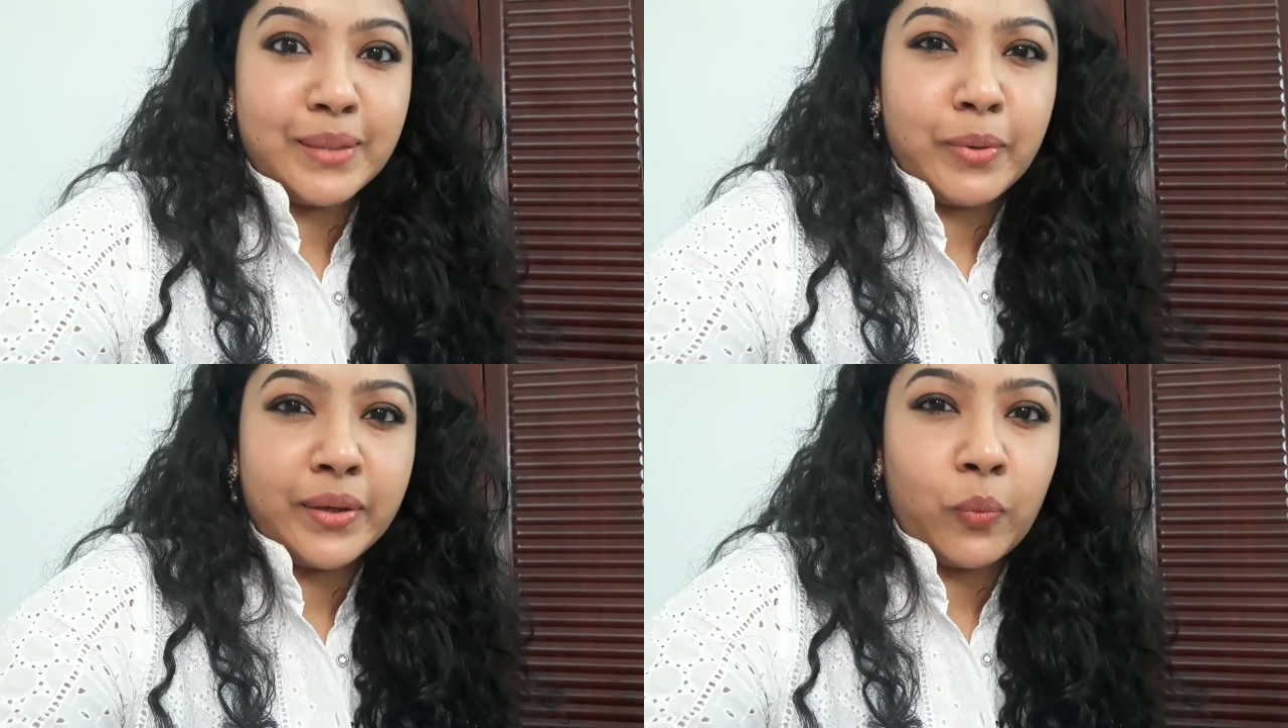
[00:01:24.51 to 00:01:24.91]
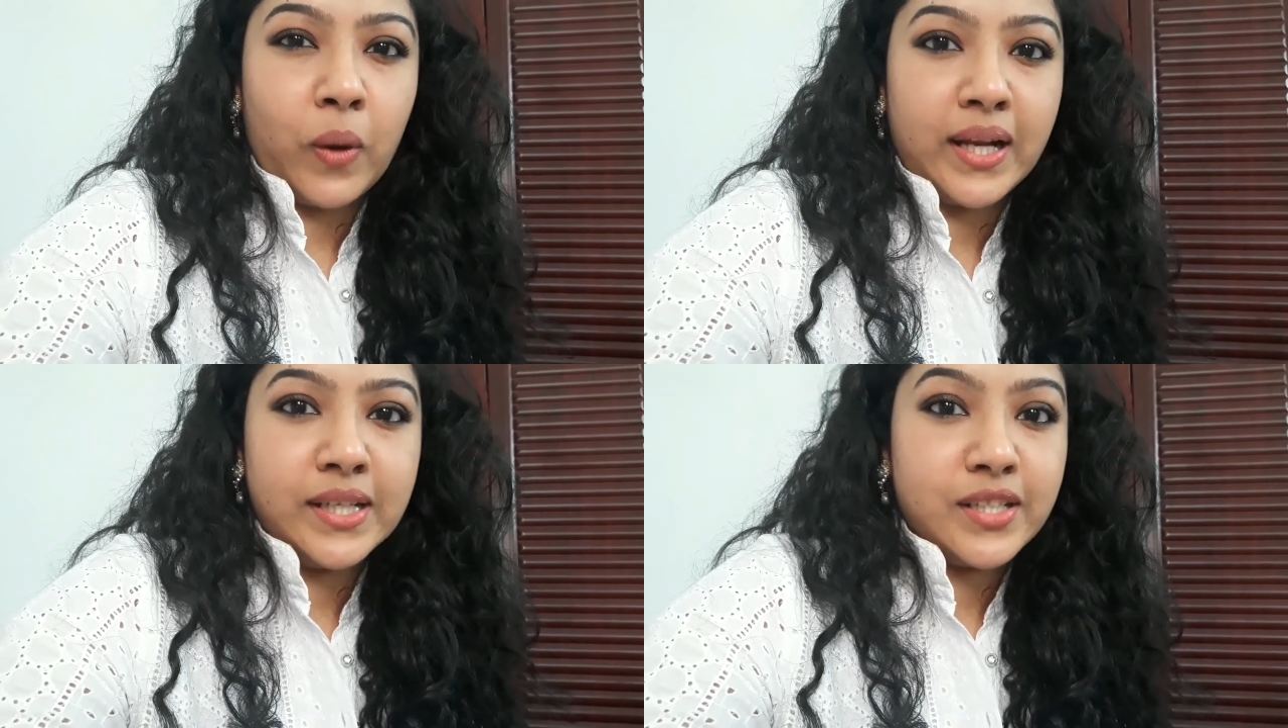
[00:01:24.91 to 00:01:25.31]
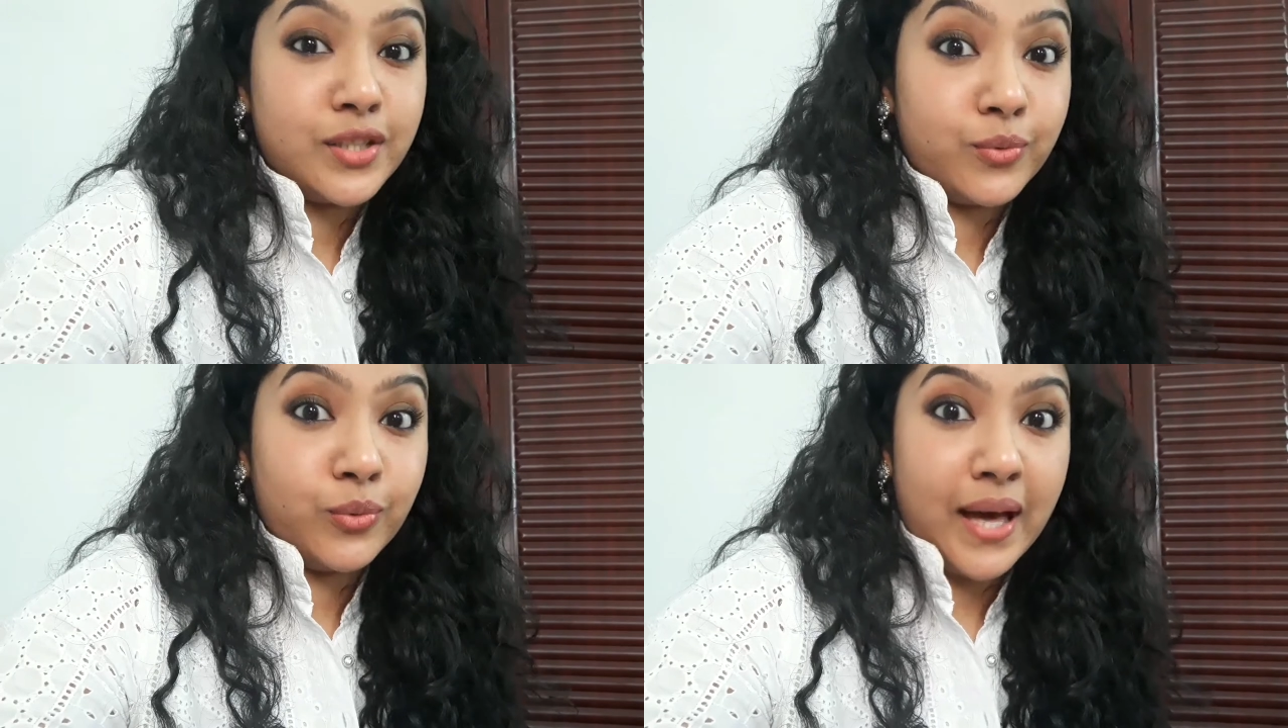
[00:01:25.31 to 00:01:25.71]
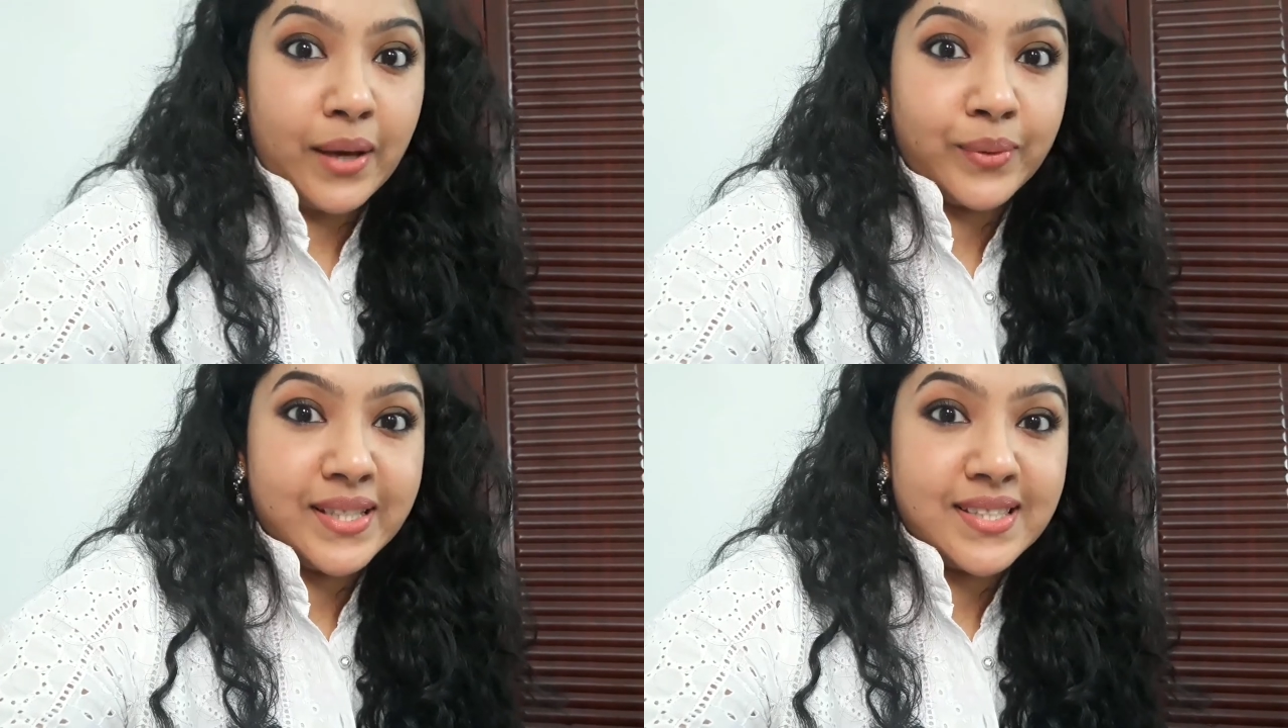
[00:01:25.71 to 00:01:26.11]
about 1 to 2
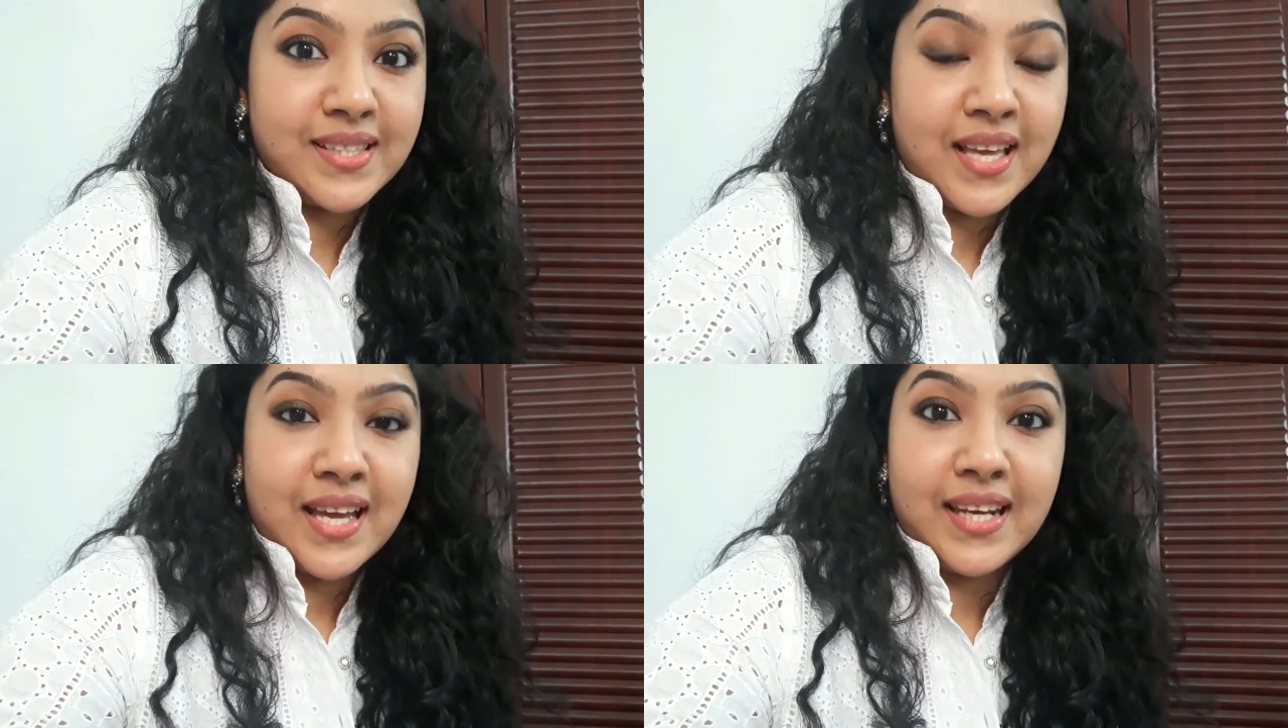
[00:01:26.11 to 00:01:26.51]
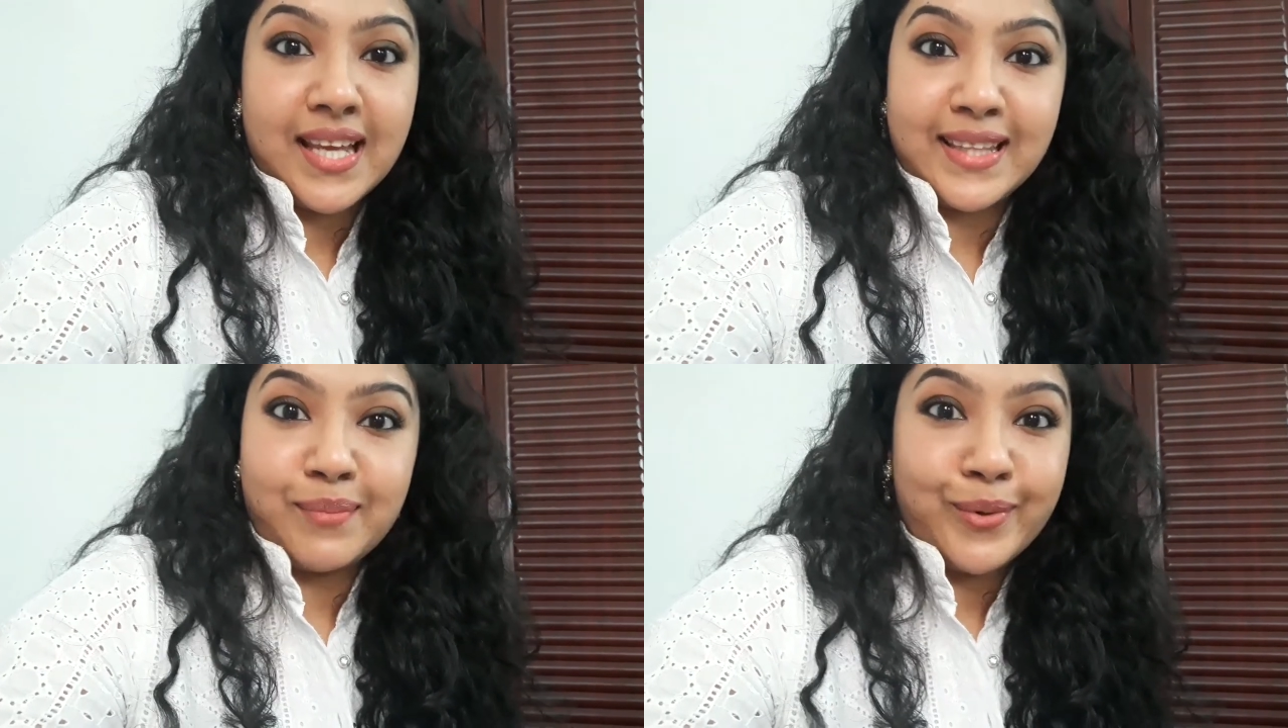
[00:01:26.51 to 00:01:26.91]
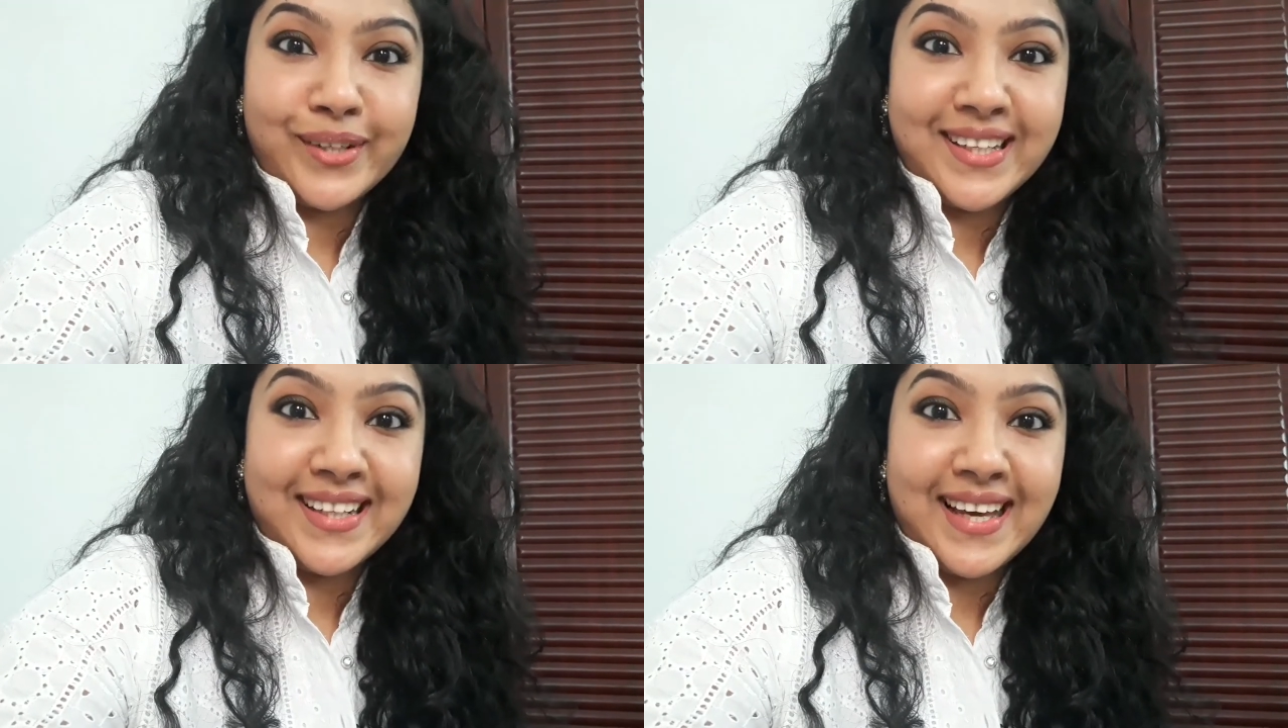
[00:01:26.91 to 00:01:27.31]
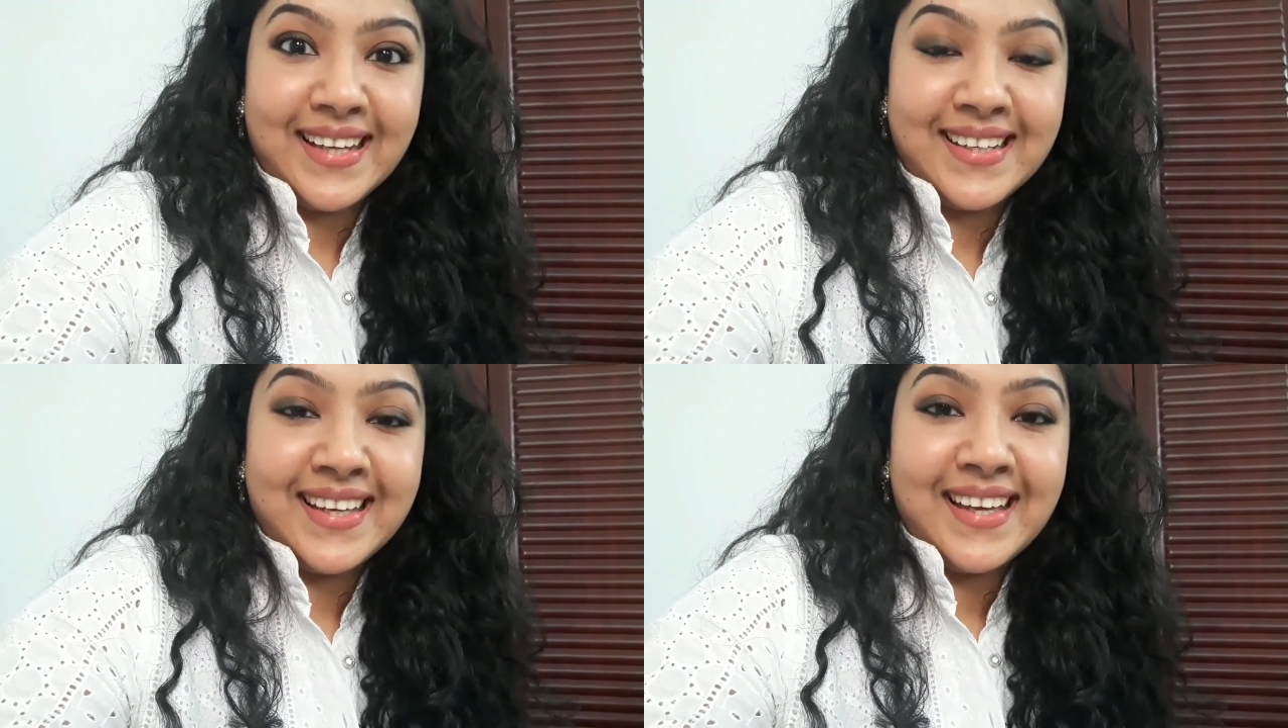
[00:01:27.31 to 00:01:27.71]
hours. Nothing more than that.